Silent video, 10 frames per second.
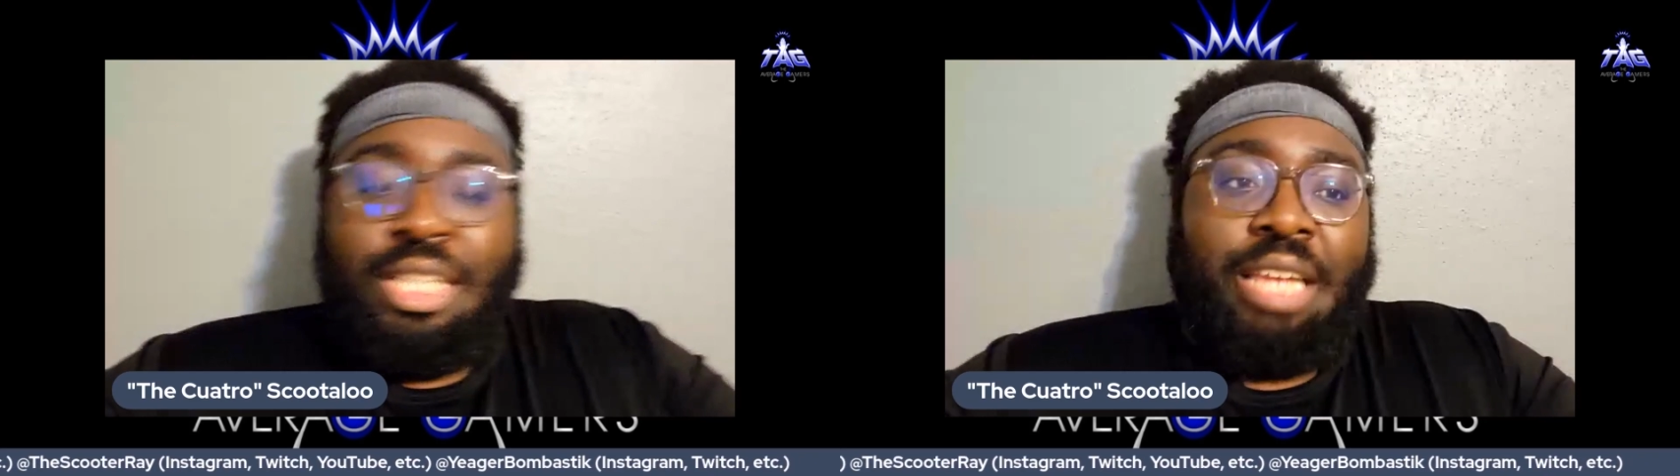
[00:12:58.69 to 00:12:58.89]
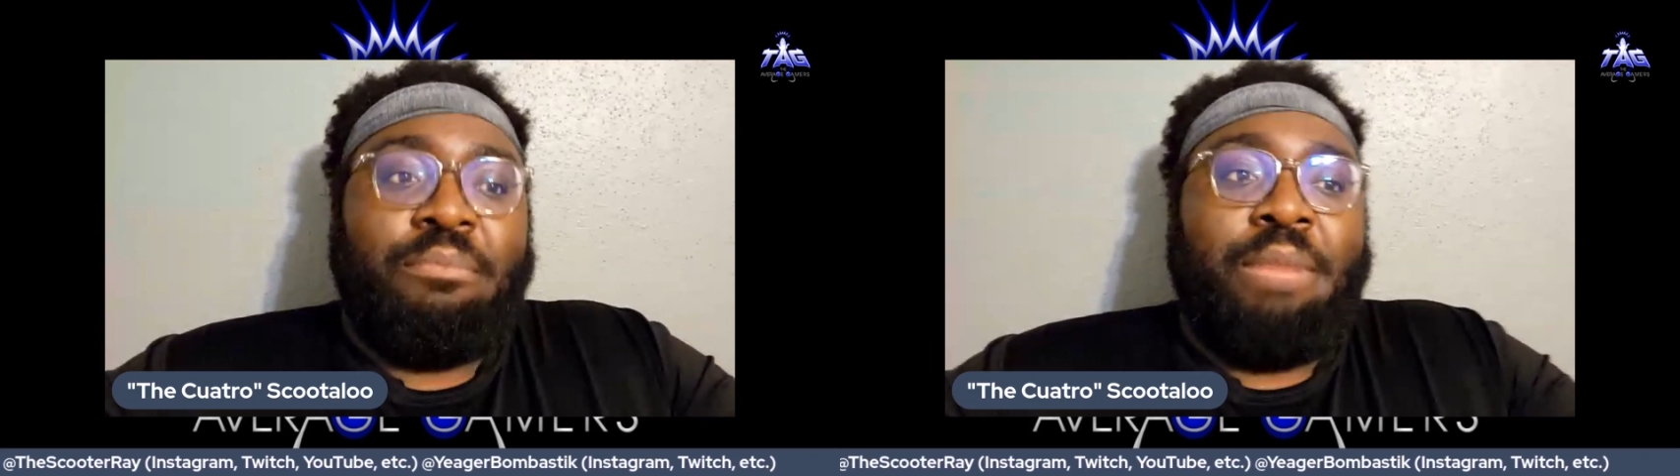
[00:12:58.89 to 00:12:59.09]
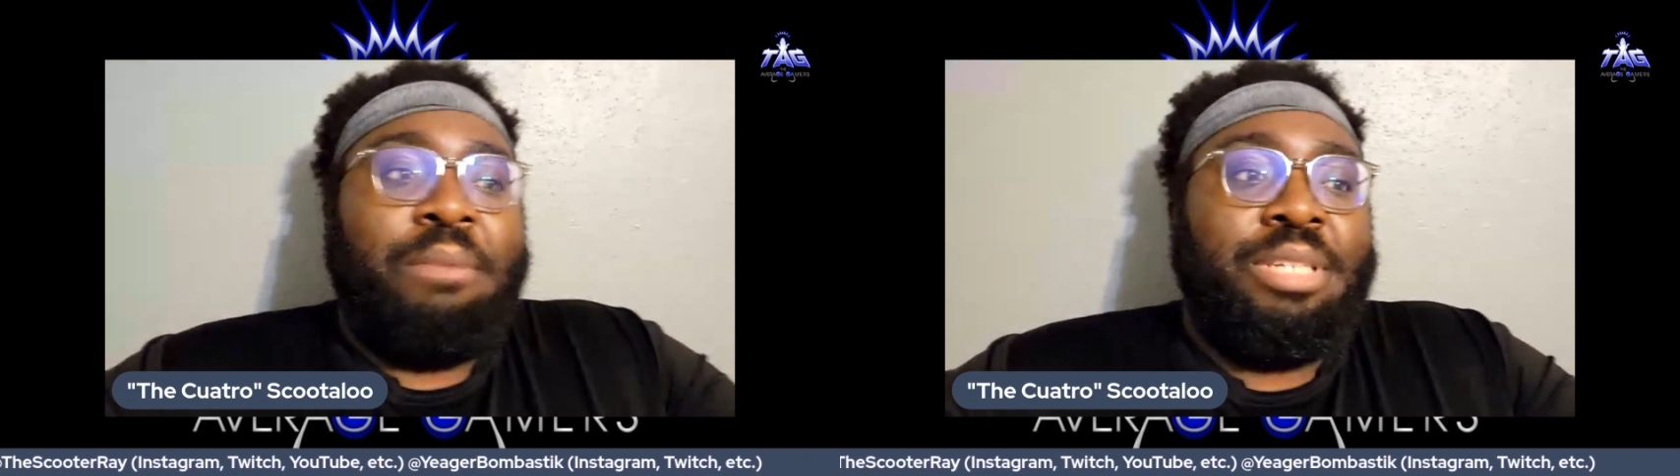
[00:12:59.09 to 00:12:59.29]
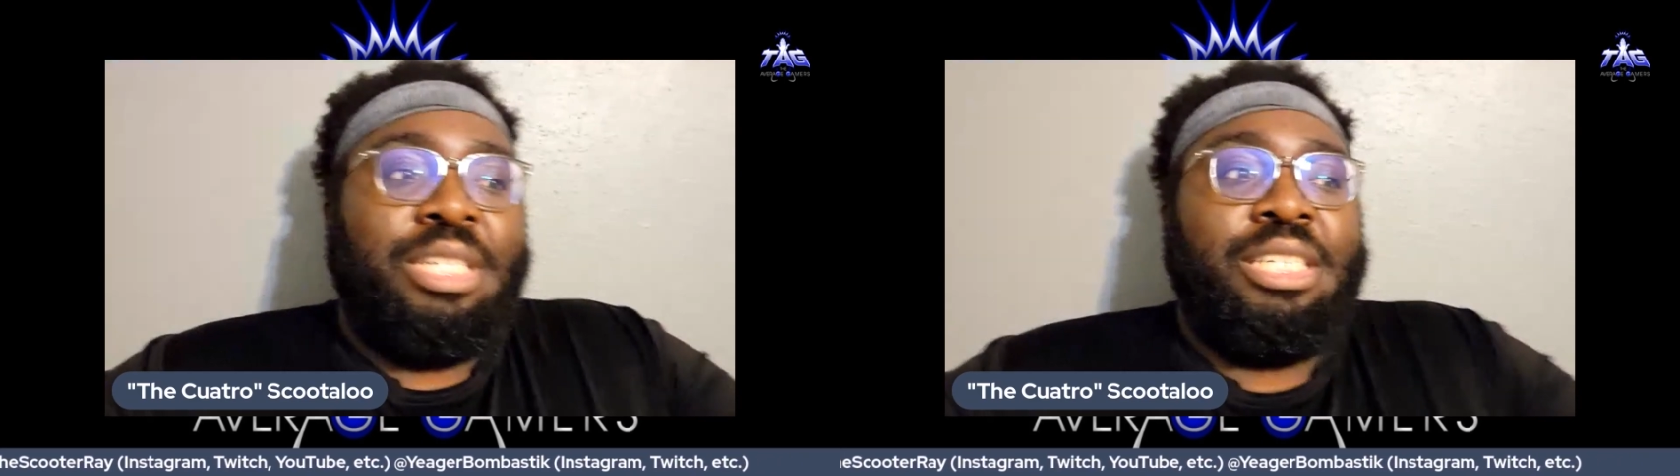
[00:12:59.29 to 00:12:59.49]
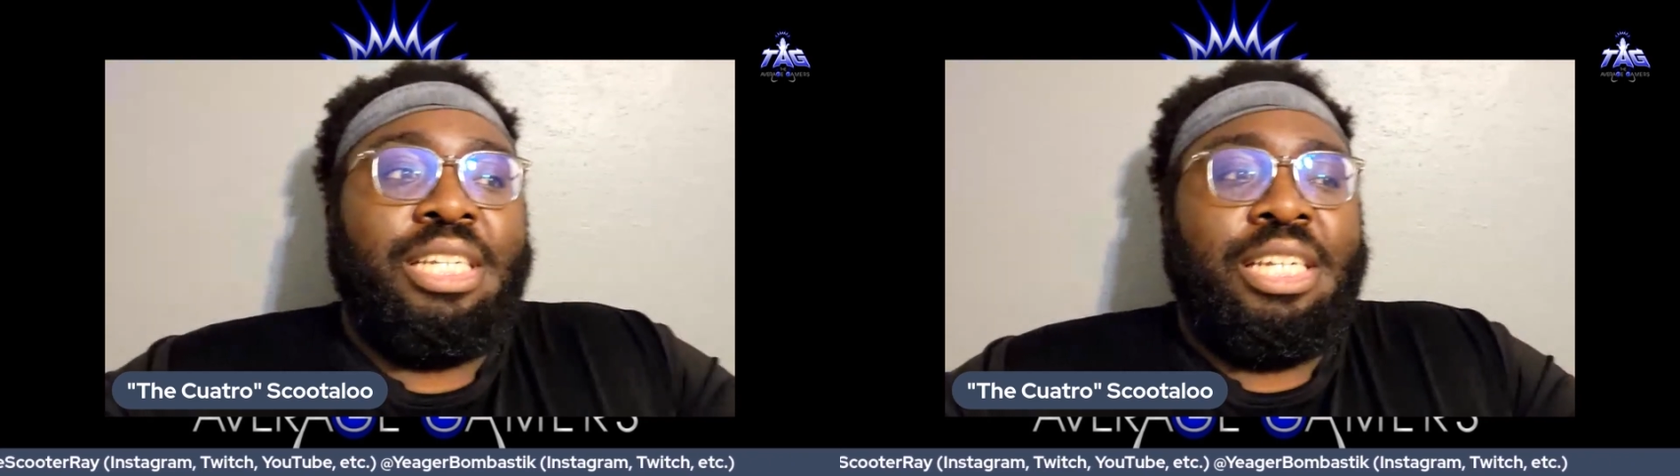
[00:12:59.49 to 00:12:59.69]
Like maybe
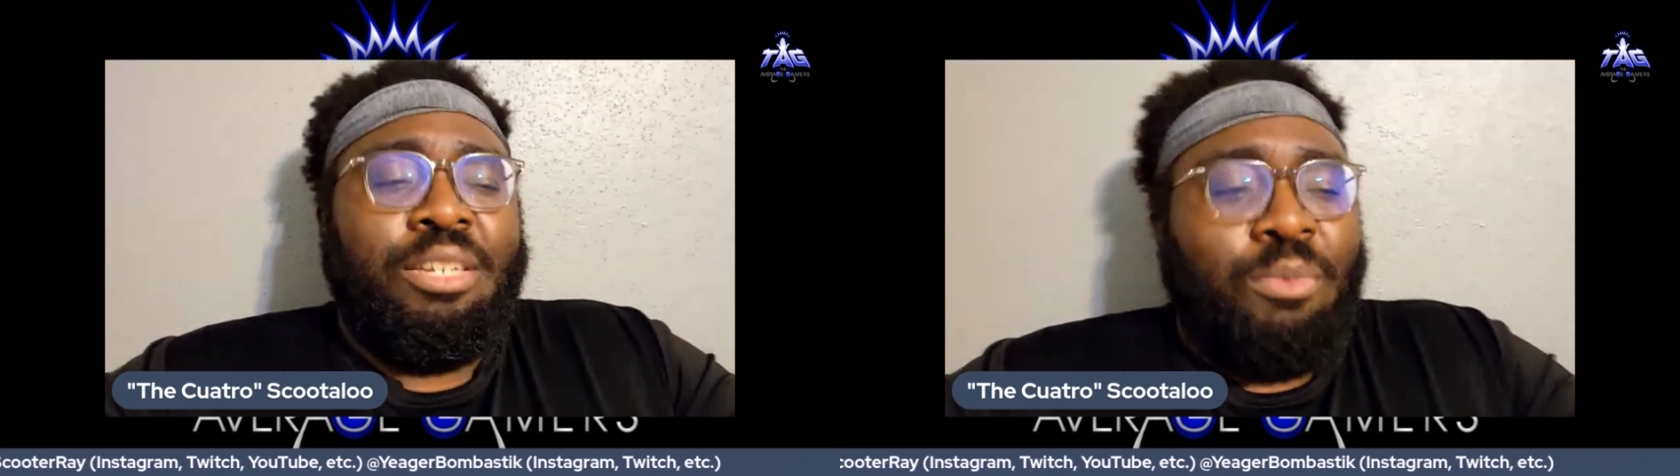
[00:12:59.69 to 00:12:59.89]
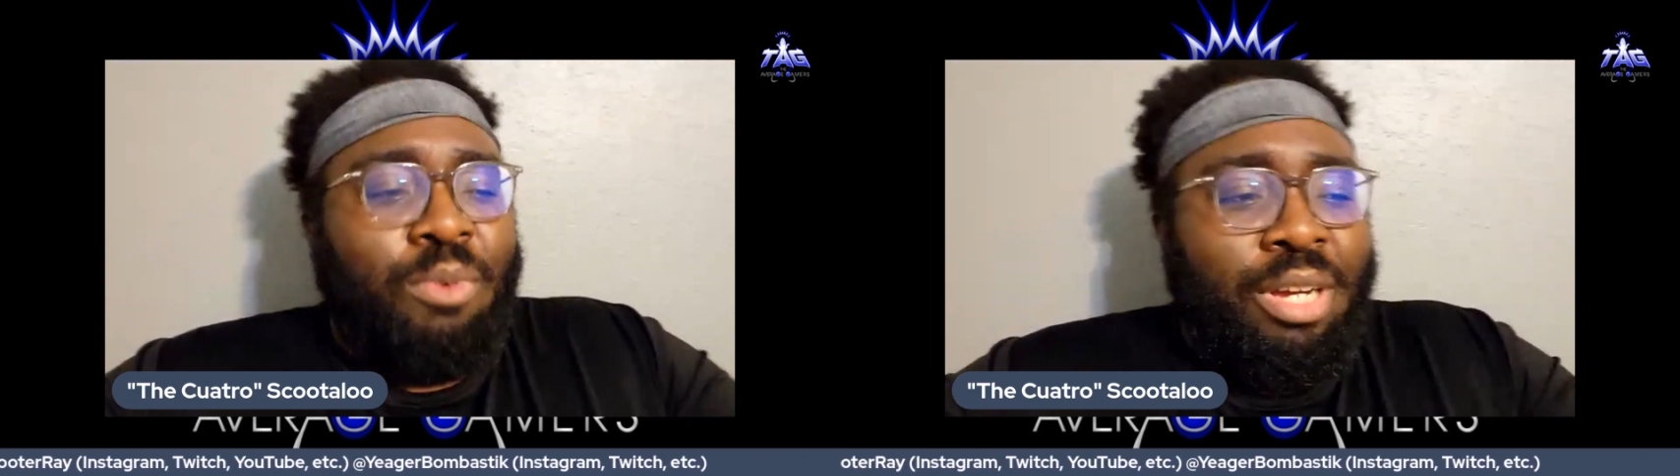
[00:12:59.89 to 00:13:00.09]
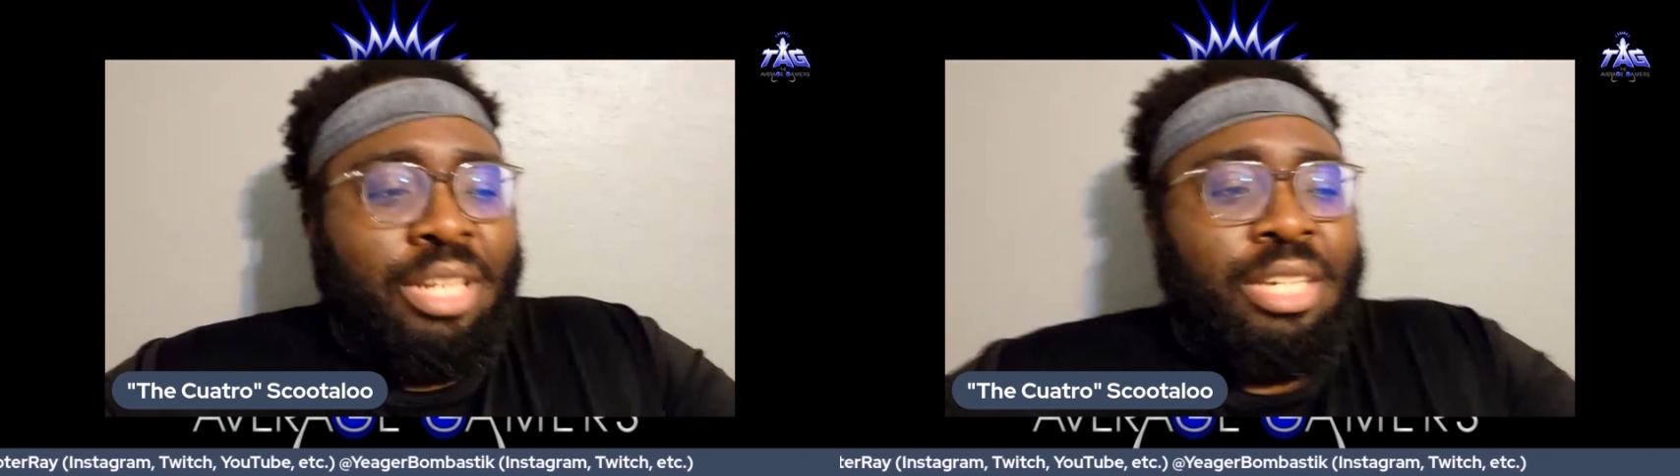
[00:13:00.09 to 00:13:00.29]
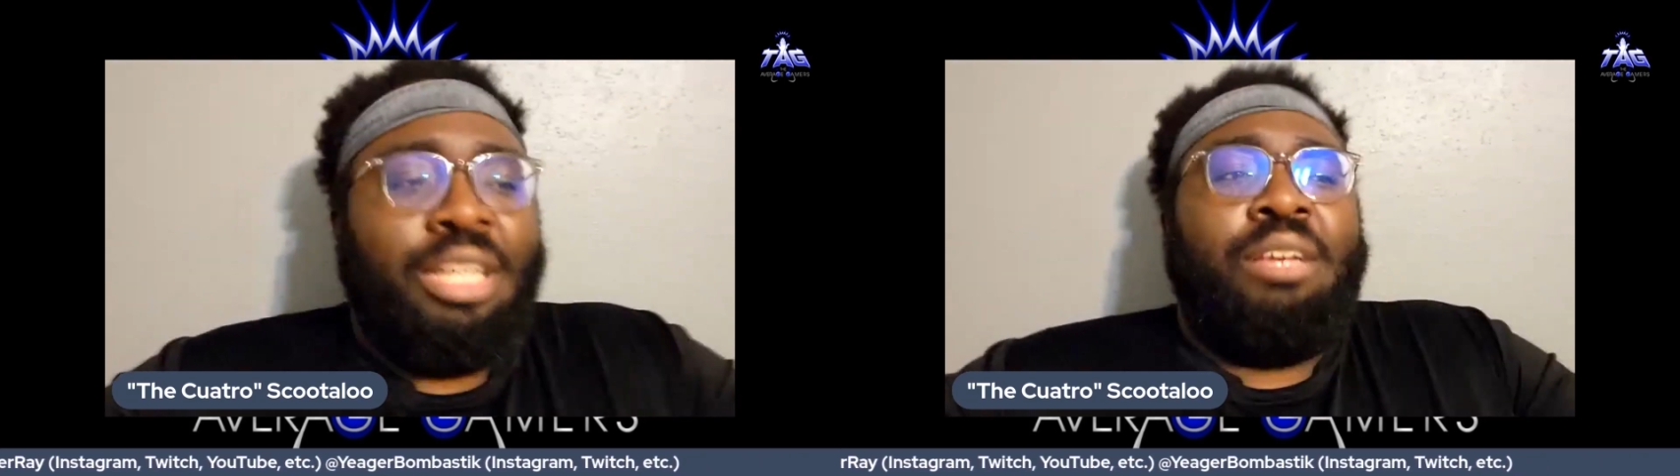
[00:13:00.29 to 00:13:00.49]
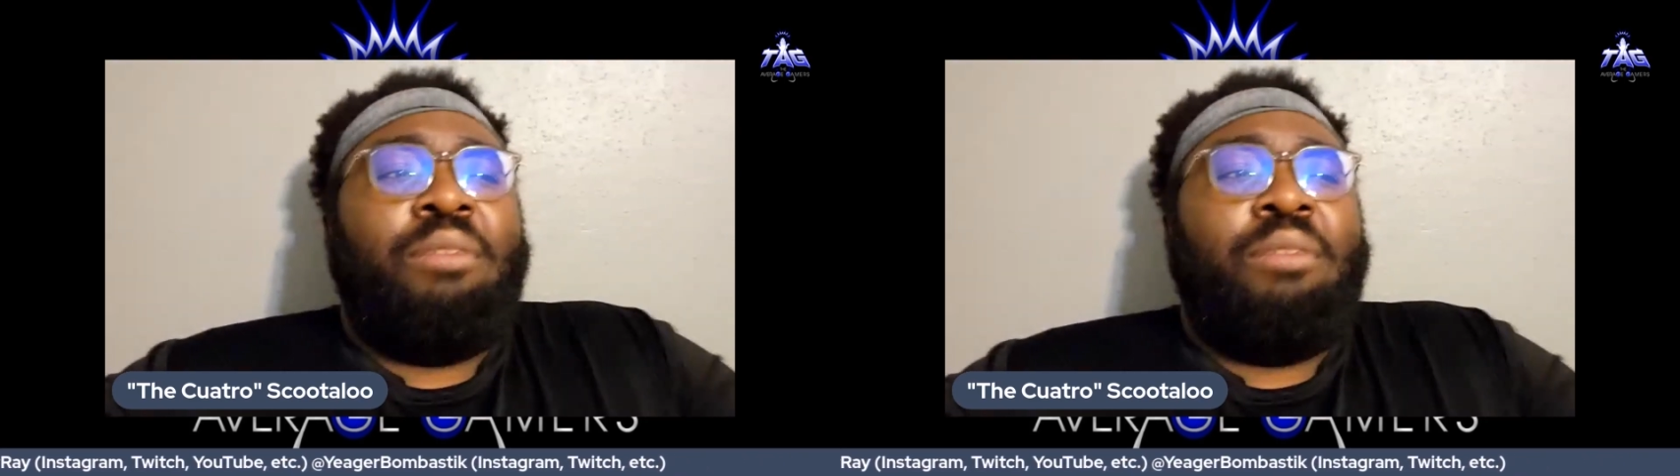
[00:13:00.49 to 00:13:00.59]
she should have did one,